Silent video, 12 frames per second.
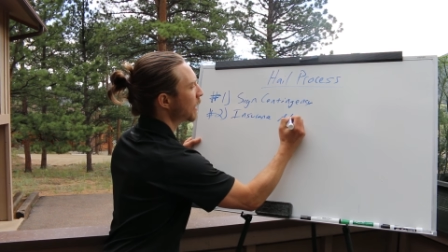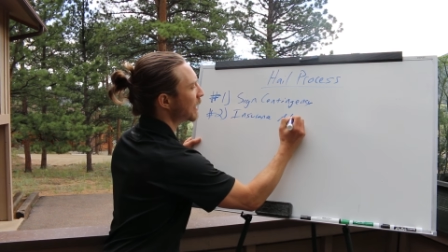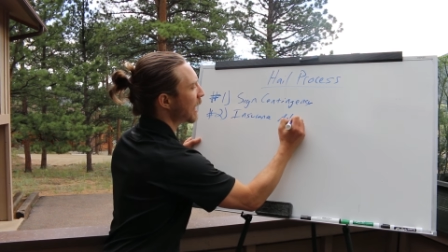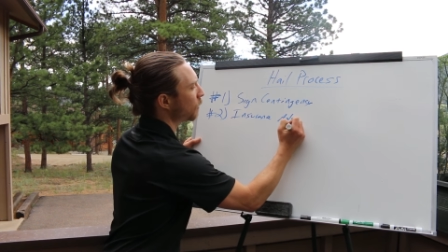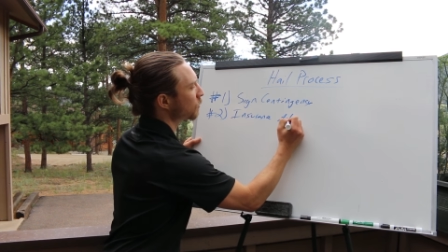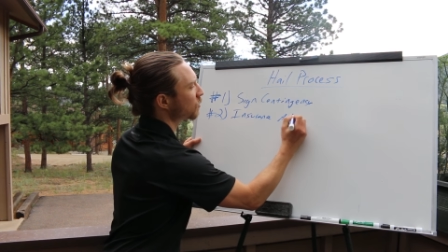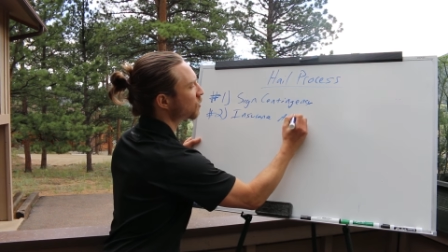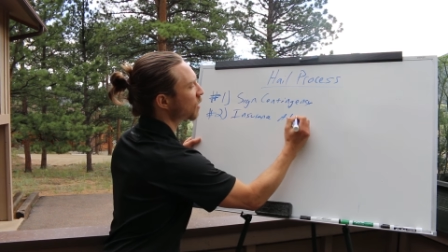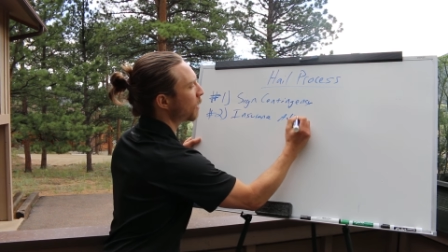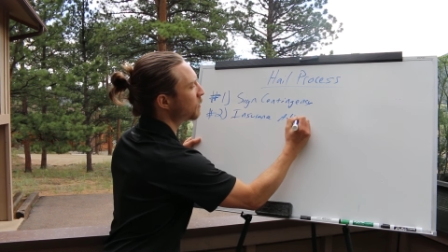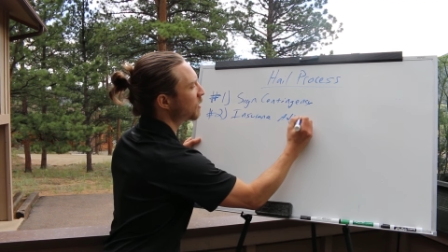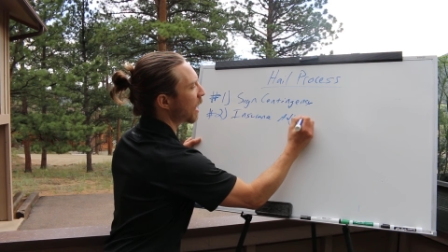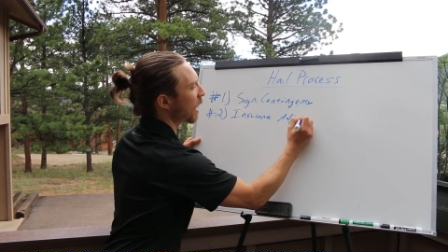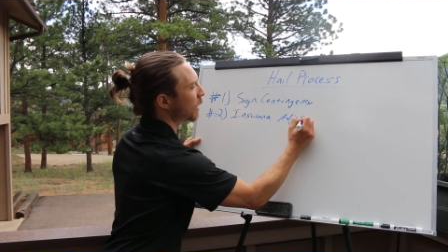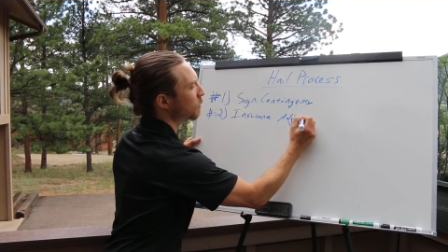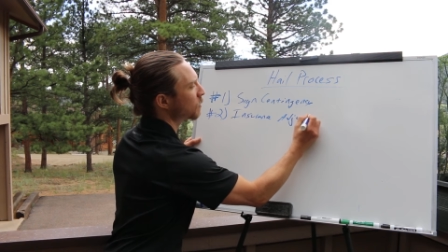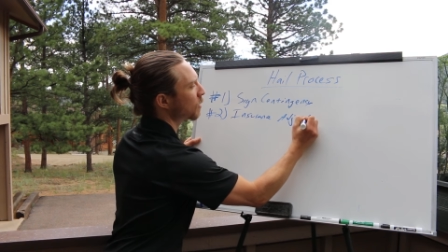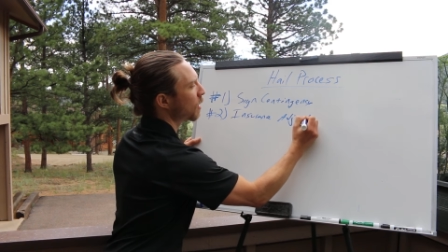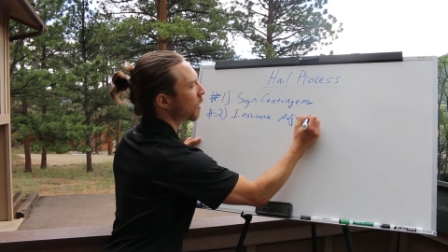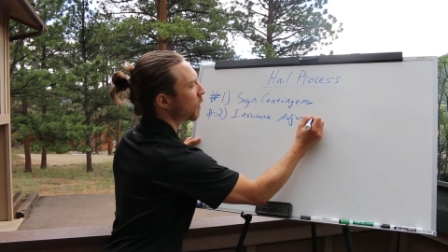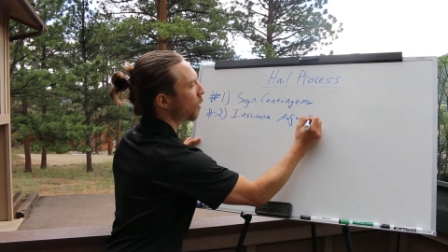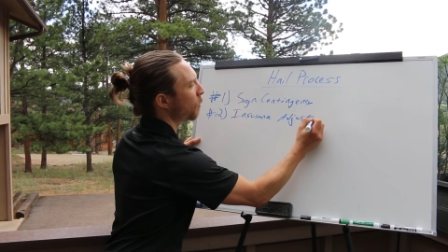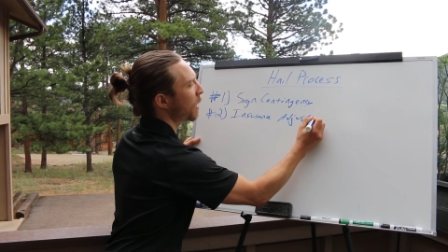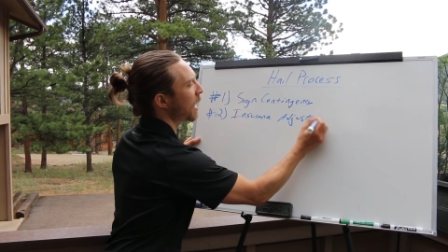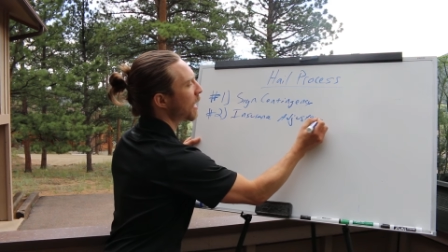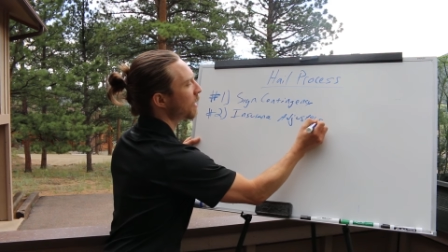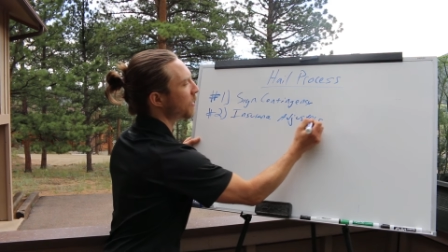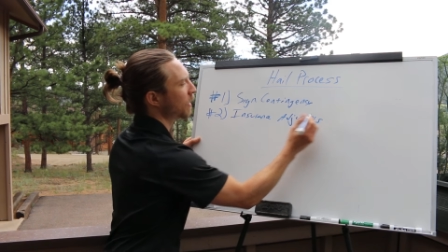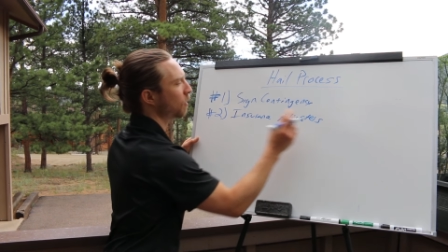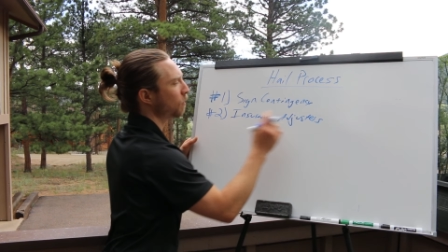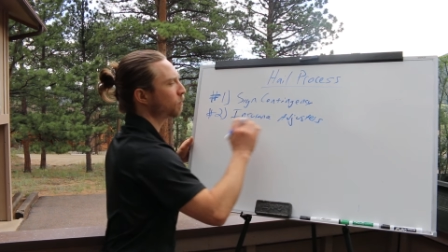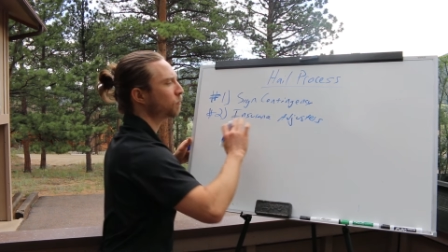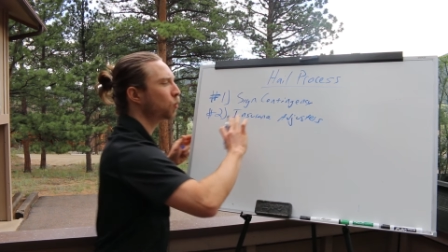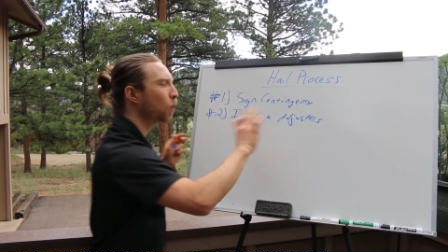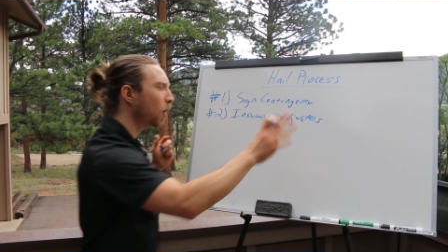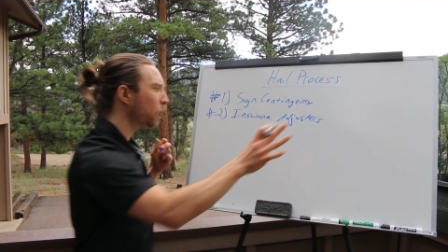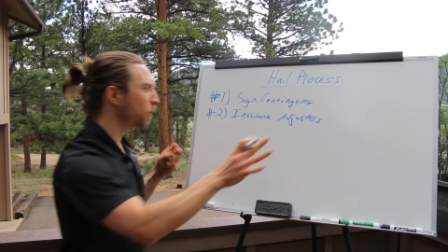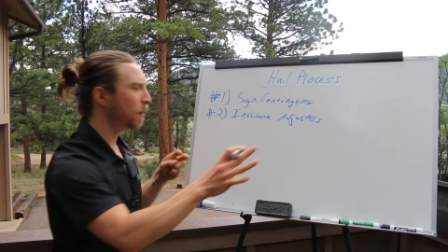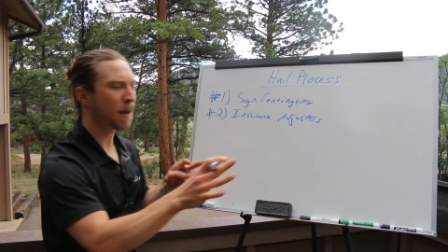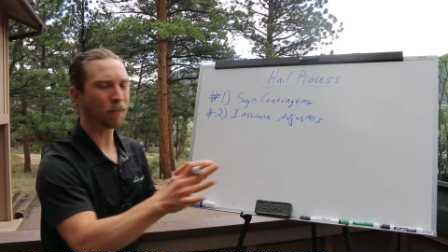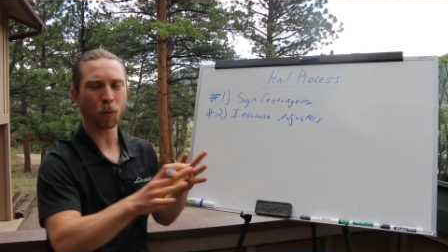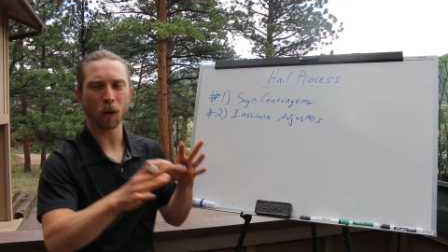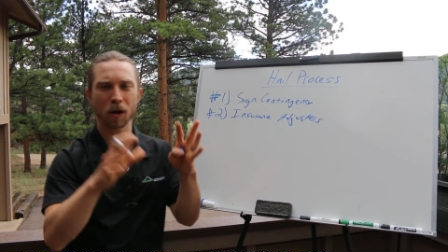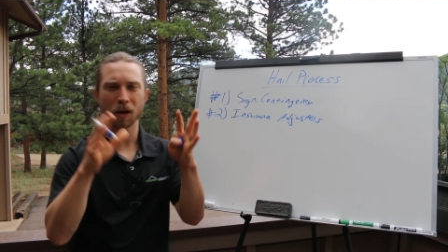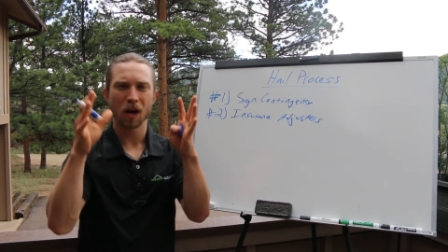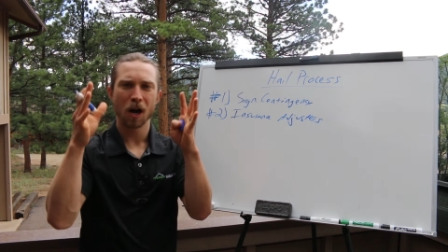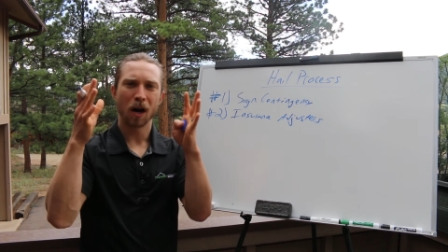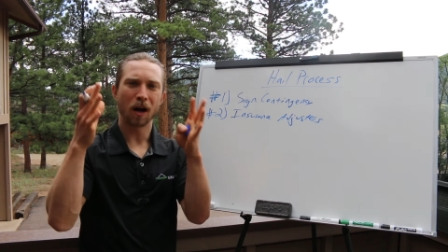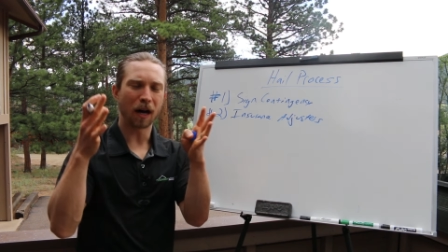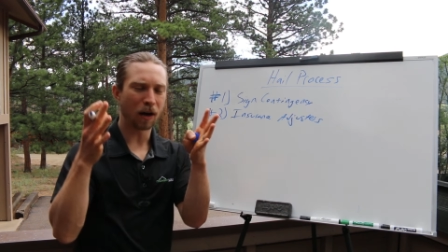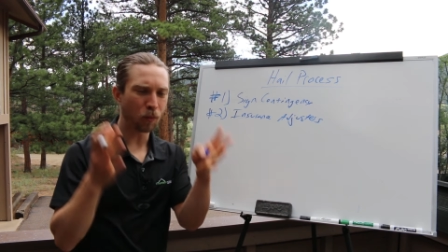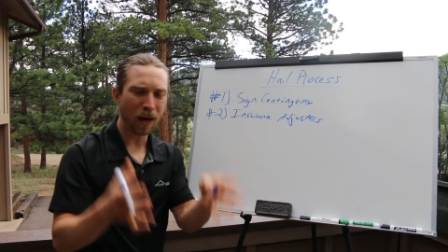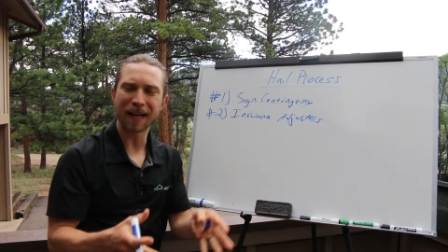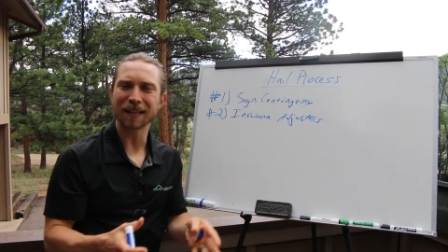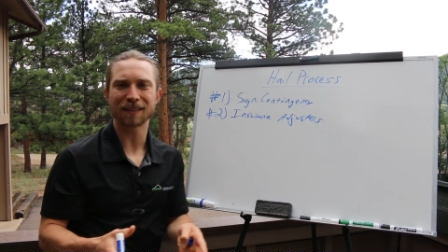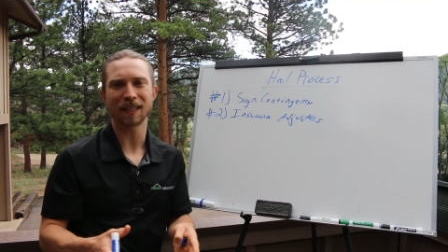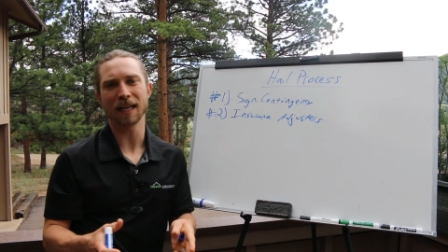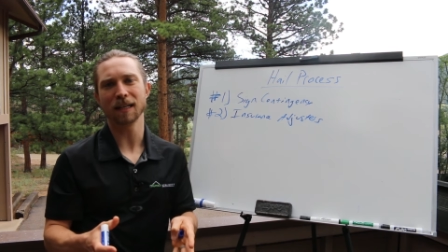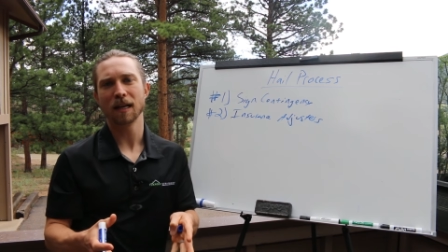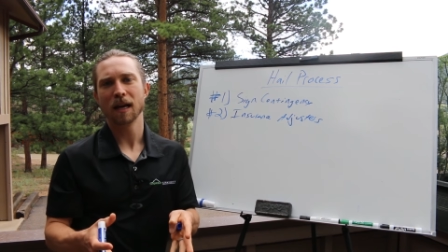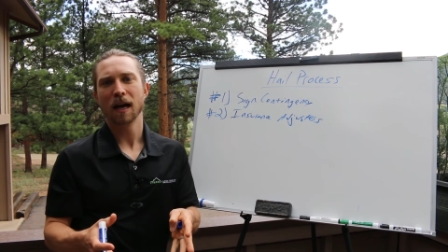Now, sometimes they'll pay, they'll do all their paperwork uh, right on site